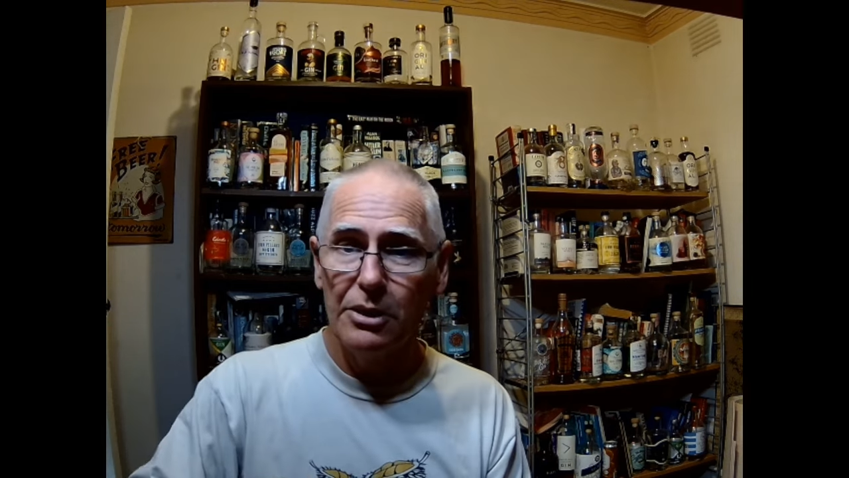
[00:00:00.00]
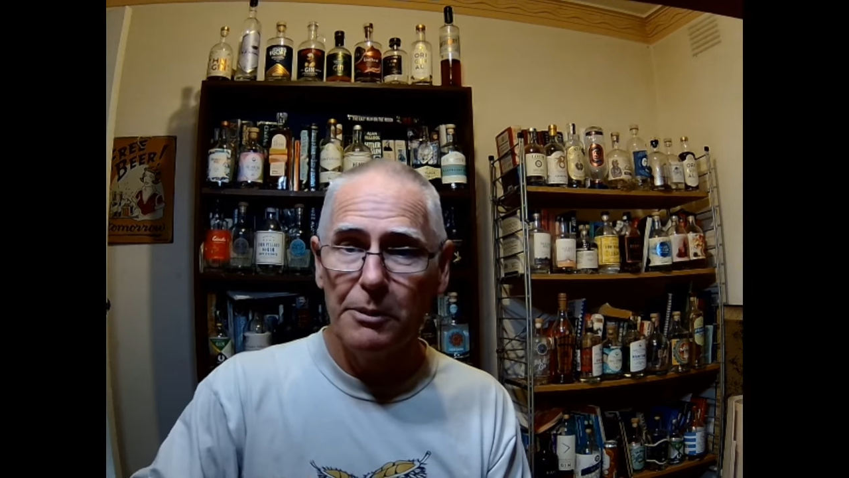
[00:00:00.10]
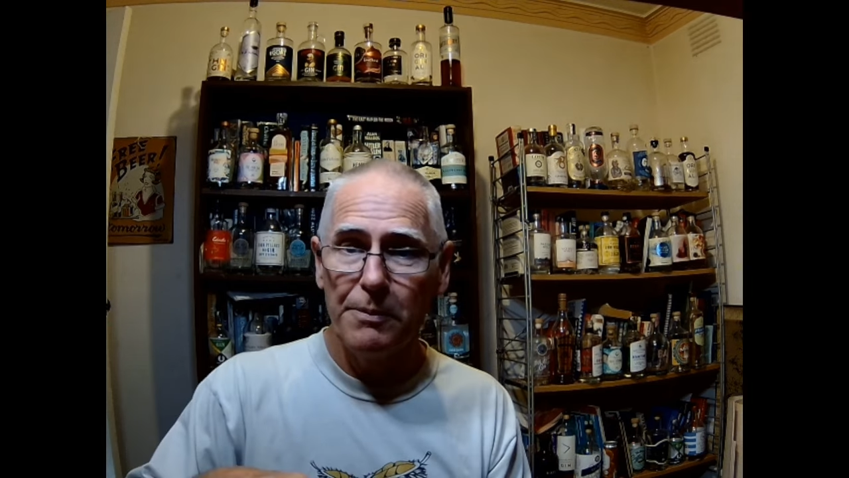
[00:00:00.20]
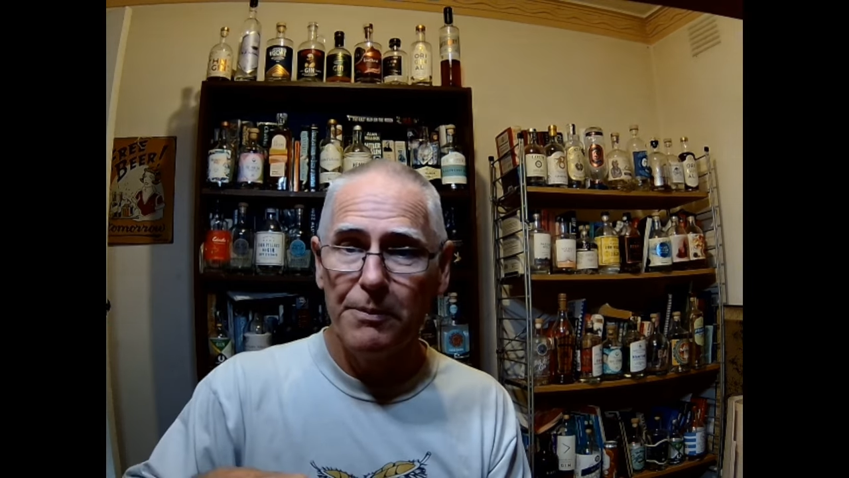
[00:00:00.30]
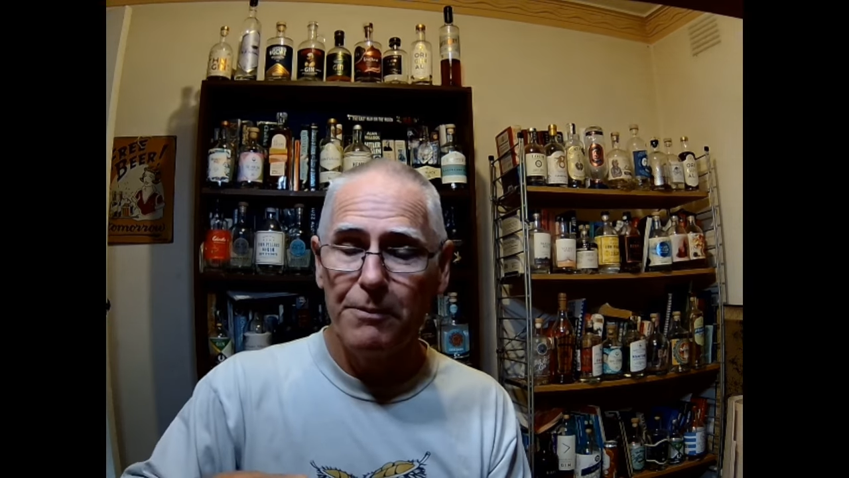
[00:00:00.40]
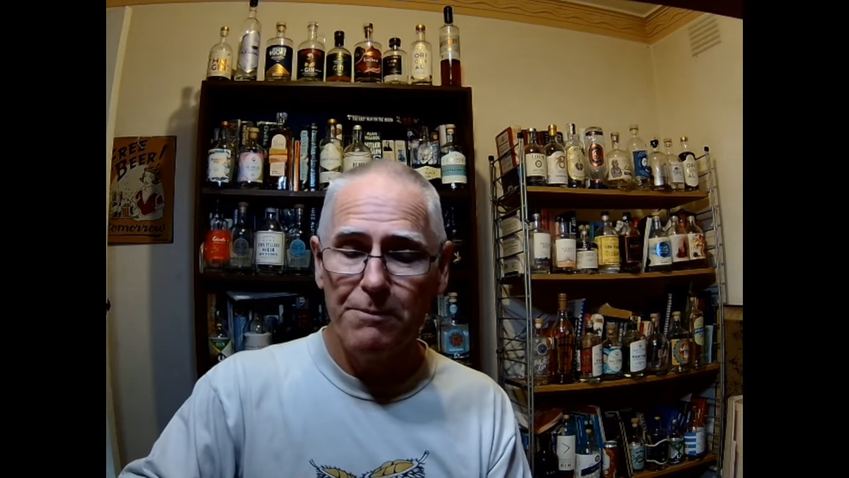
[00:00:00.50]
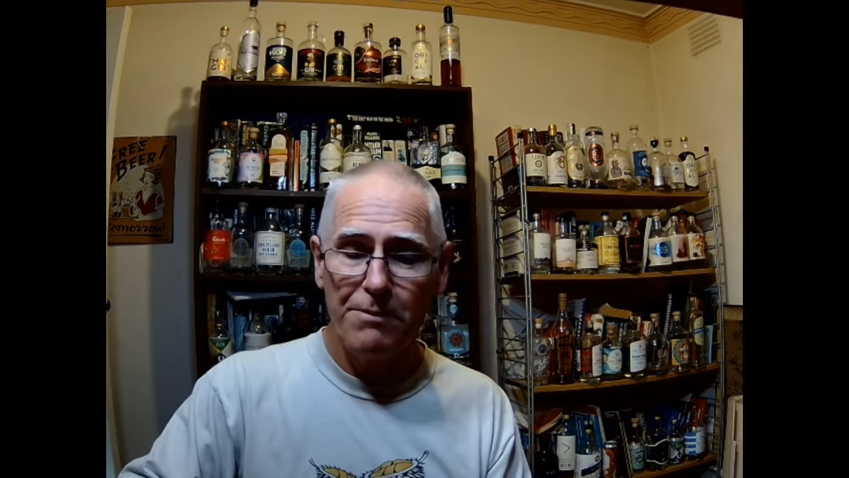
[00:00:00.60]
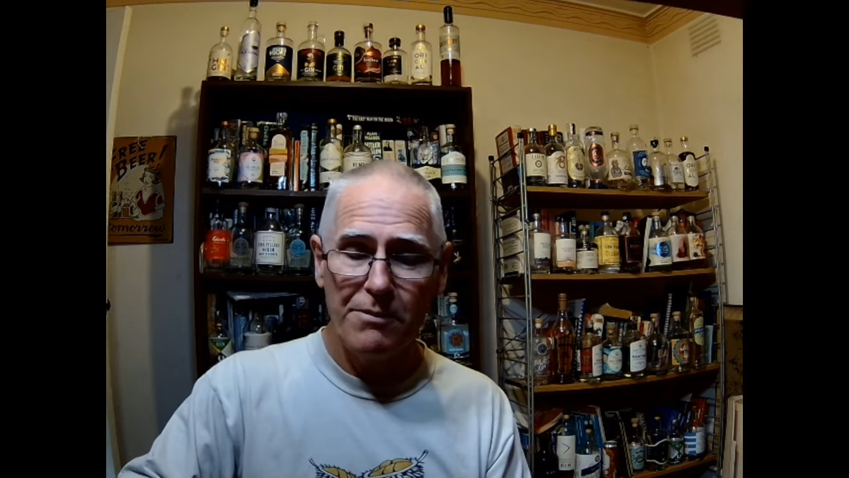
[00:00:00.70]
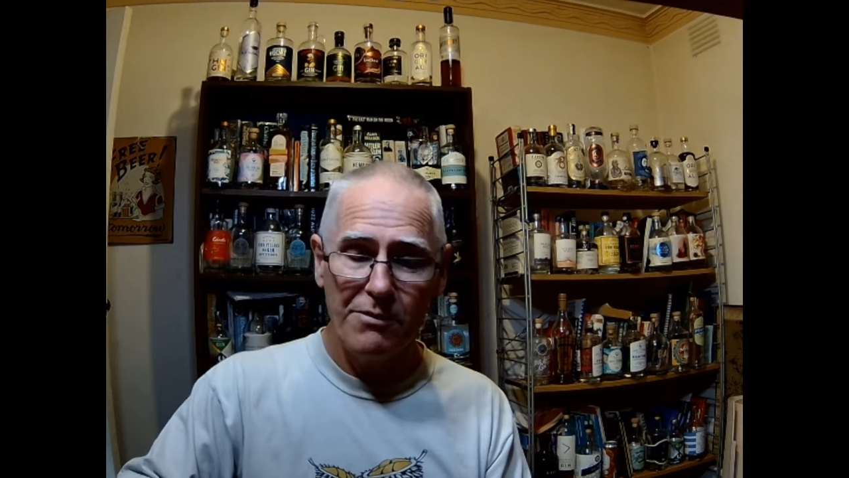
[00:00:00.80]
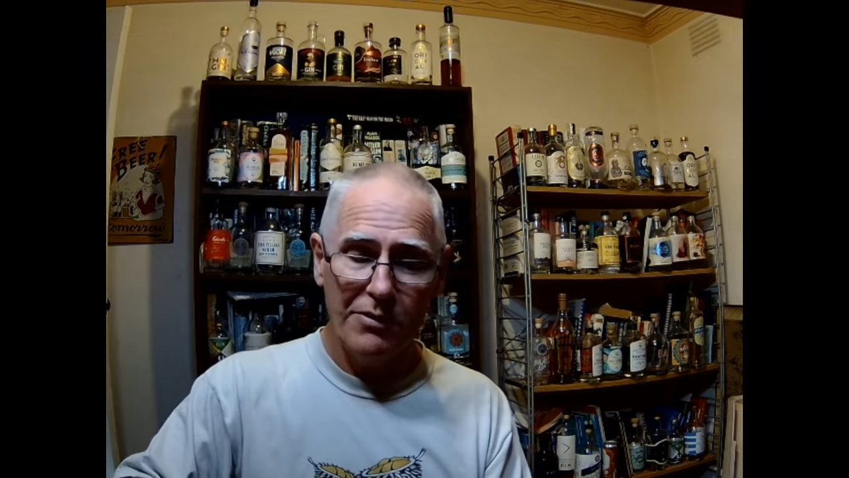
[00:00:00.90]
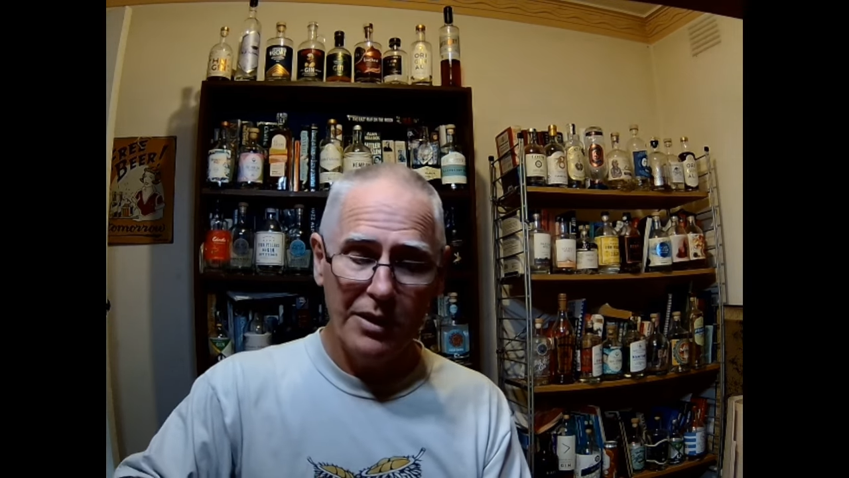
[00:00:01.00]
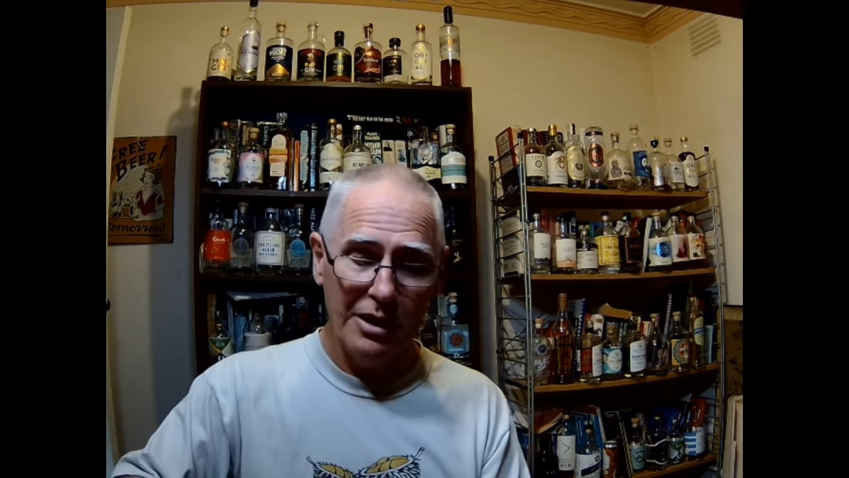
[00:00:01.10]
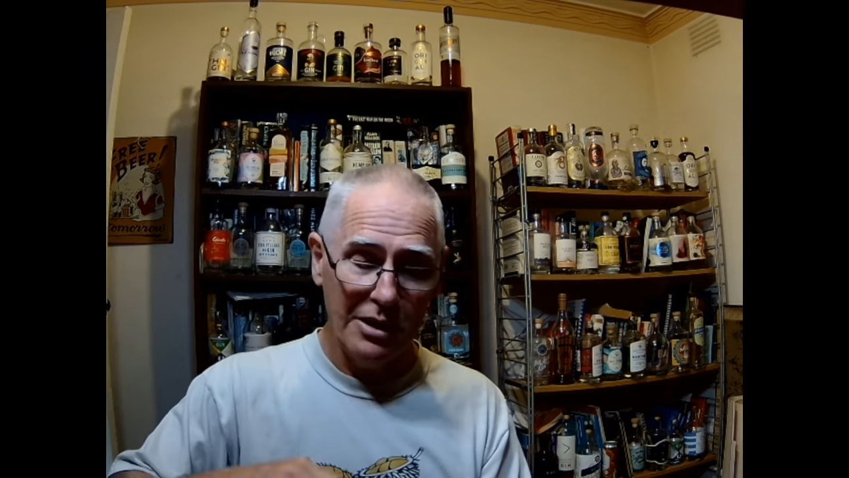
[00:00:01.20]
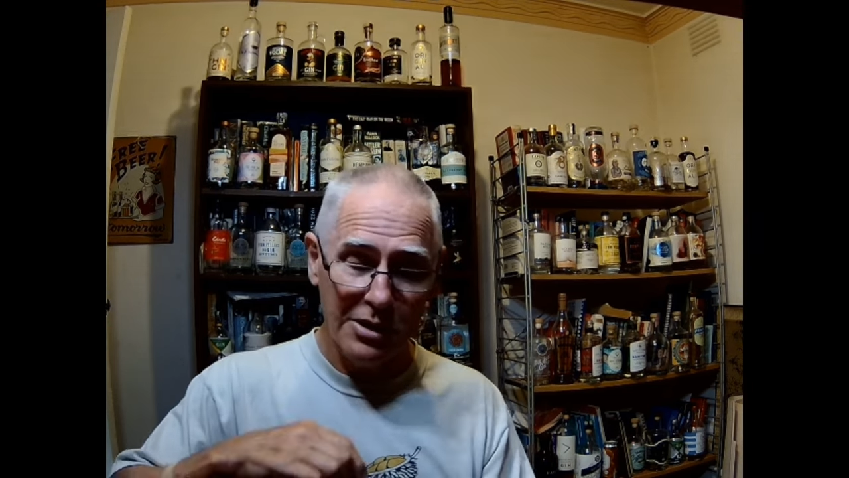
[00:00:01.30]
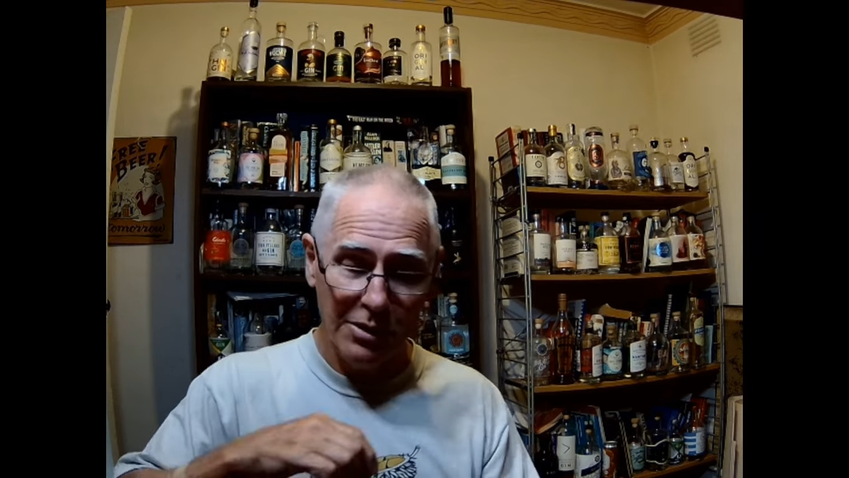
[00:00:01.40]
I used to